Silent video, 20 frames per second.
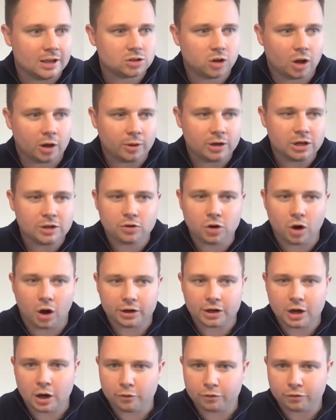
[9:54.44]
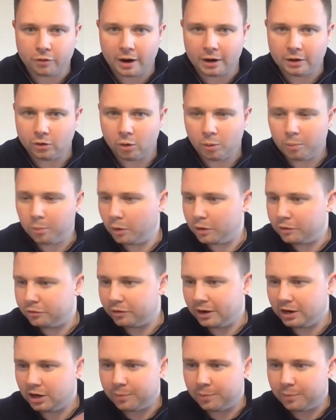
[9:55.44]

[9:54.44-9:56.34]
when you've got a girlfriend or boyfriend,